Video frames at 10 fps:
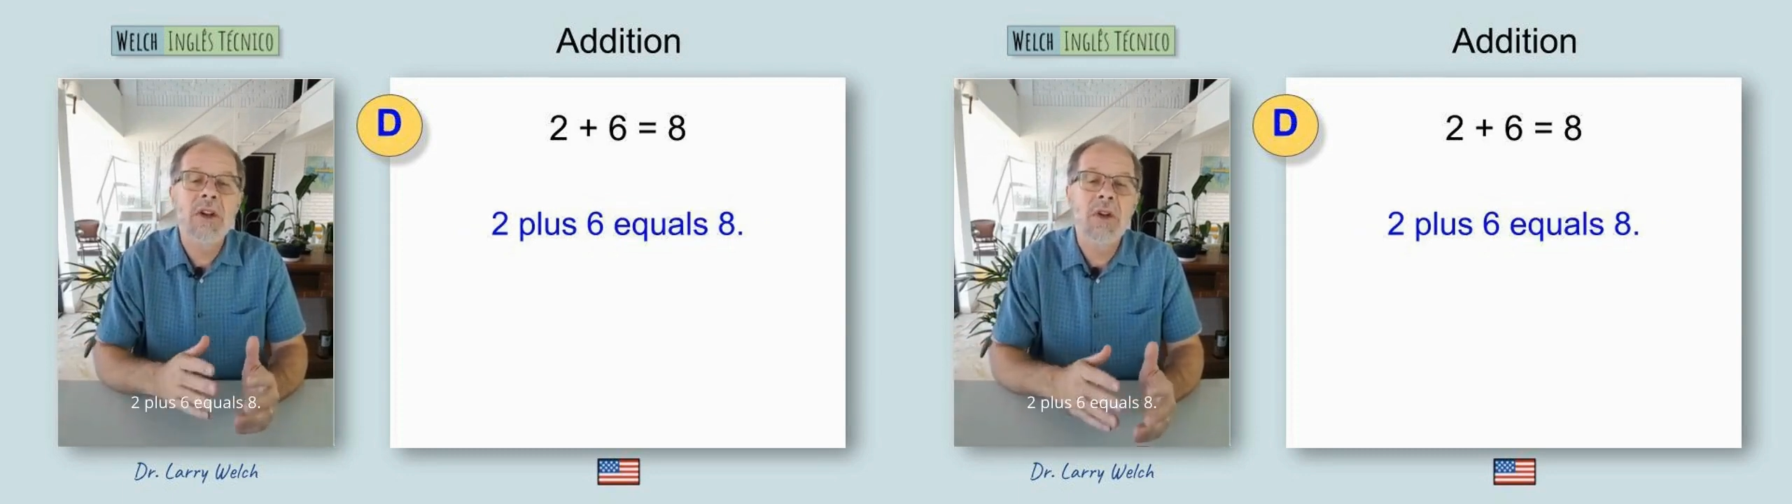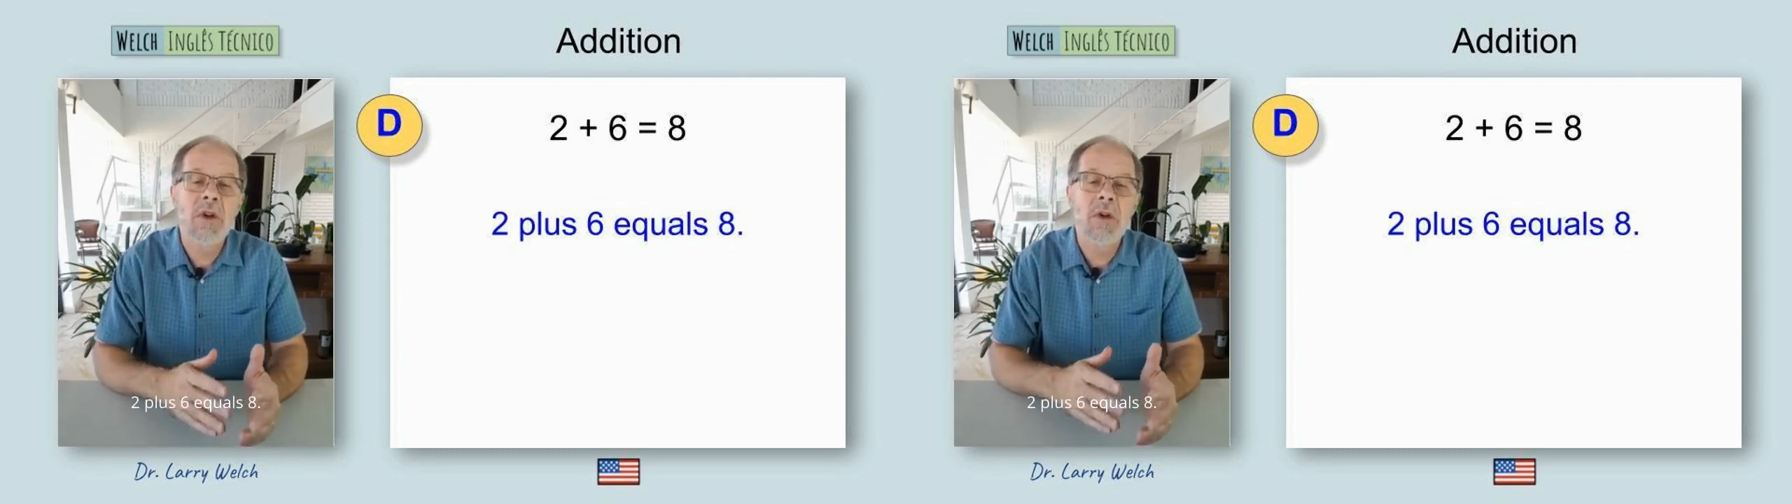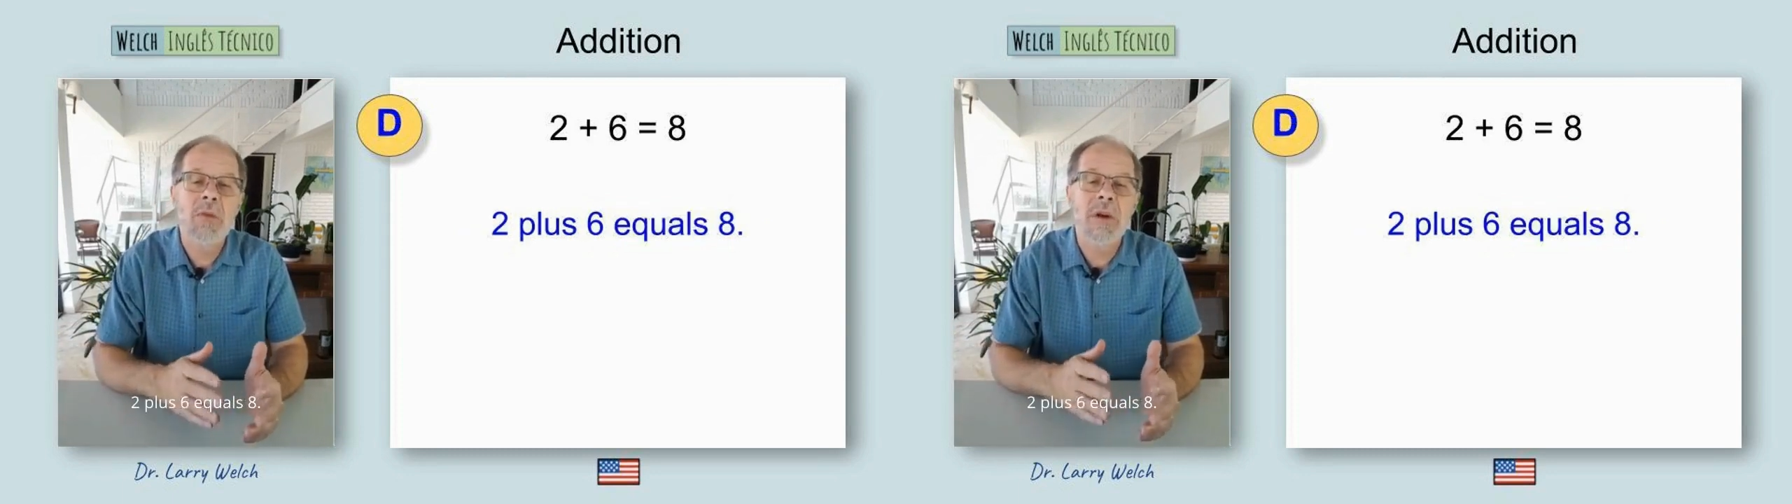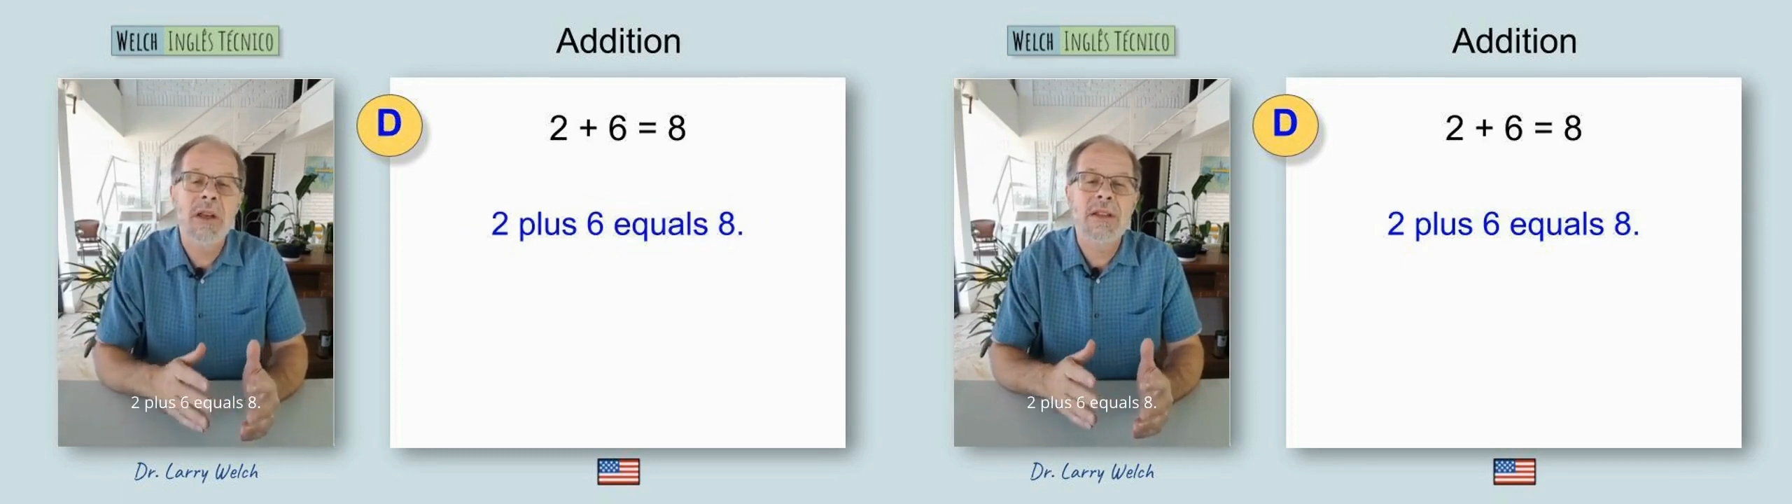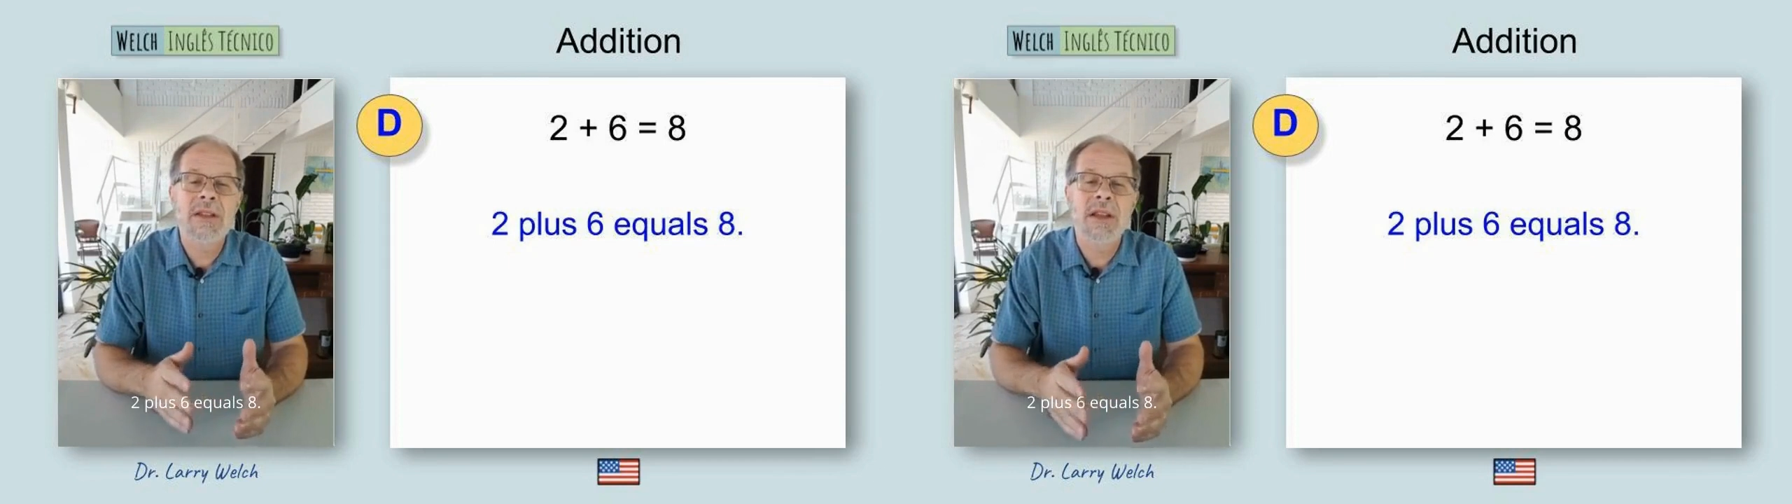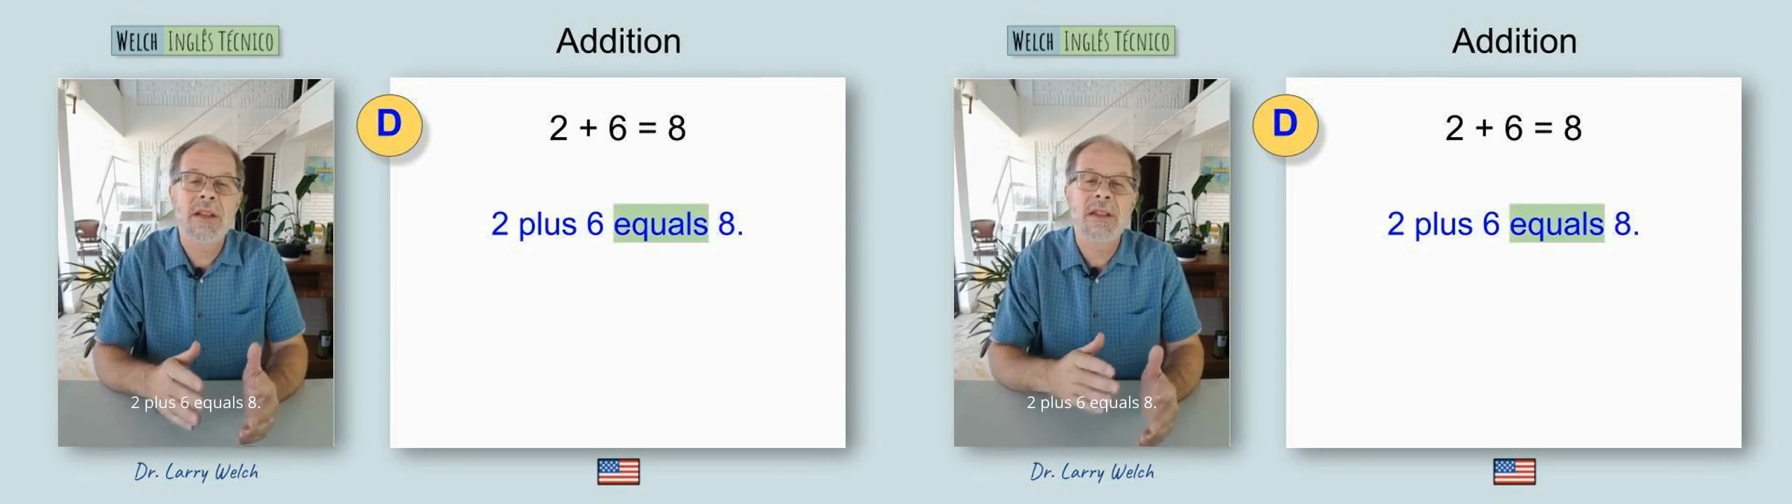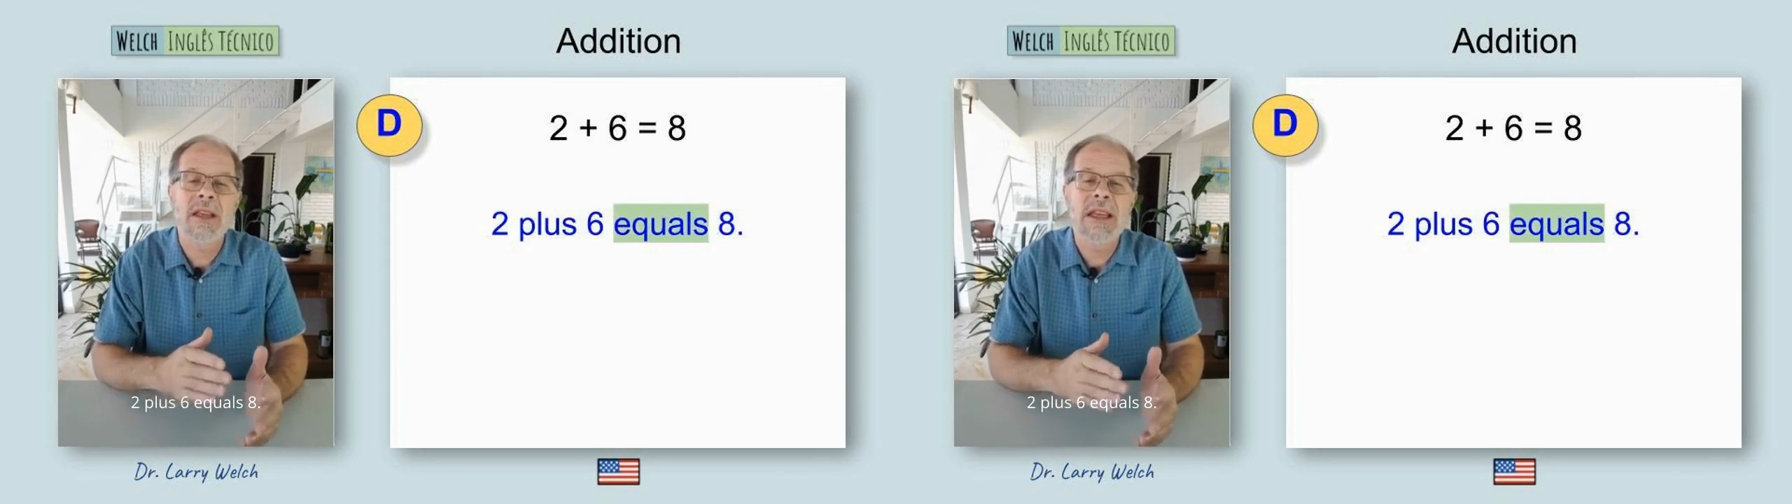2 plus 6